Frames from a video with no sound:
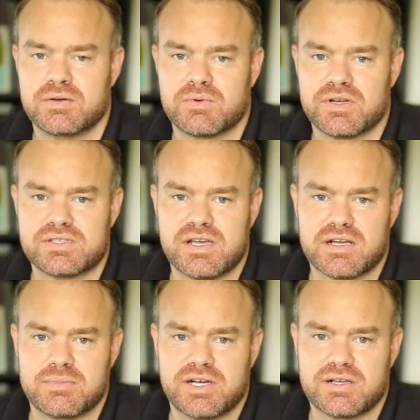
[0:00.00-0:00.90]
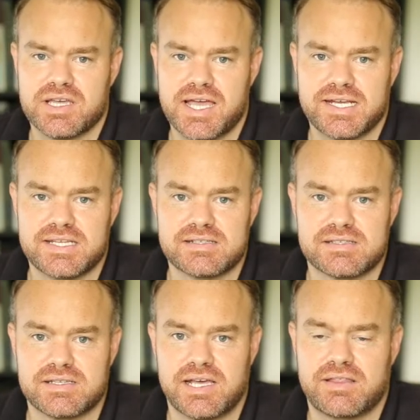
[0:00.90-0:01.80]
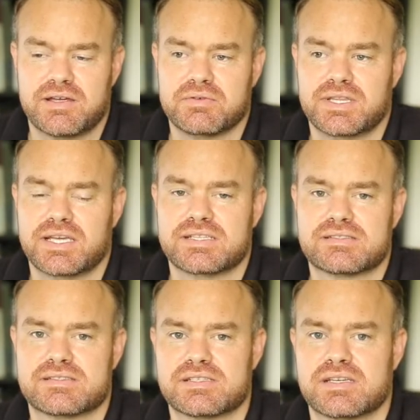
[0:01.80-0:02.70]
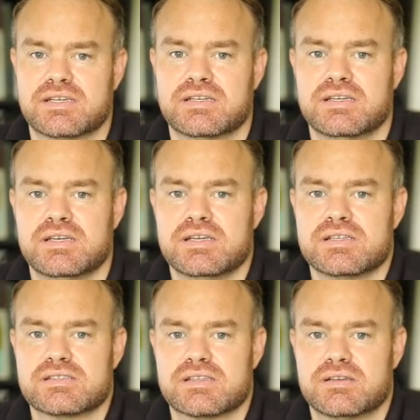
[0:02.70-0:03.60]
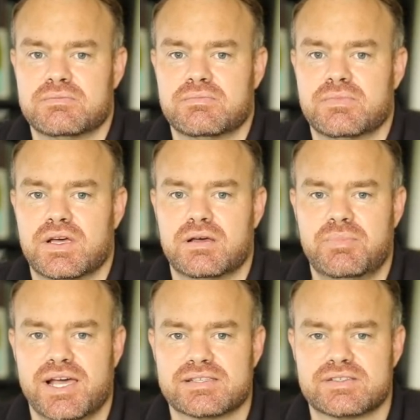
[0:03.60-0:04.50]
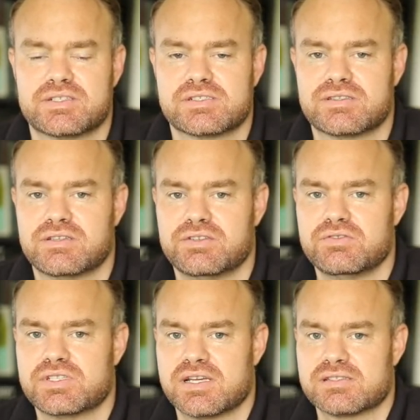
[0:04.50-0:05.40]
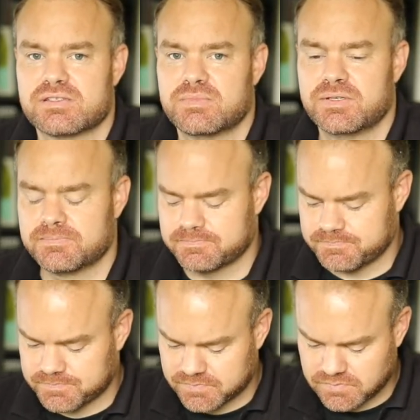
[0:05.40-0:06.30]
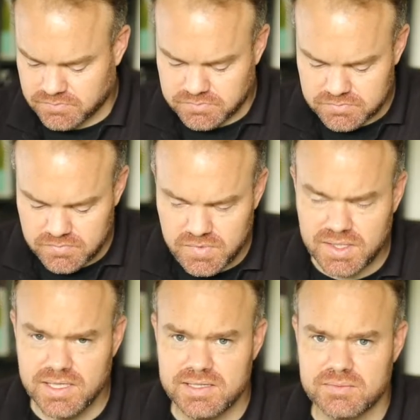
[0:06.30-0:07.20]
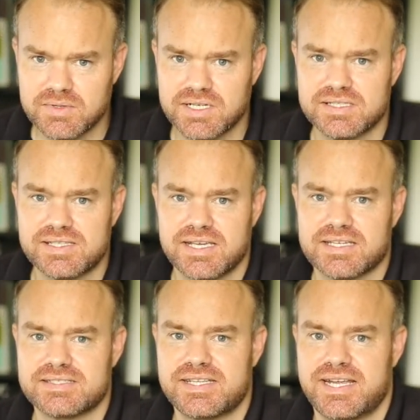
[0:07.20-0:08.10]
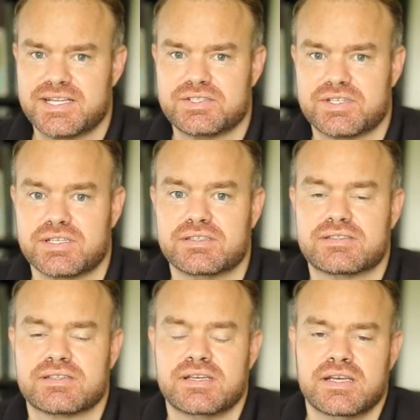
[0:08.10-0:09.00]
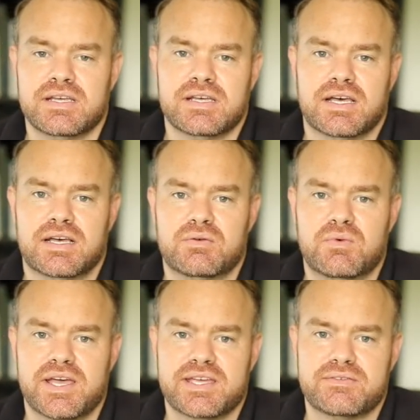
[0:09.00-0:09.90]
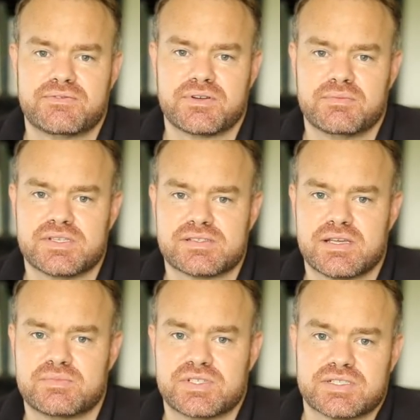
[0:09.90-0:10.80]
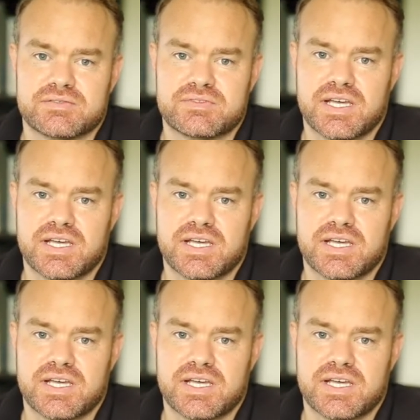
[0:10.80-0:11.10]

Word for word: We're going to talk about kindness and how that relates to some passages in the New Testament. And then we're going to take a tangent away from the subject of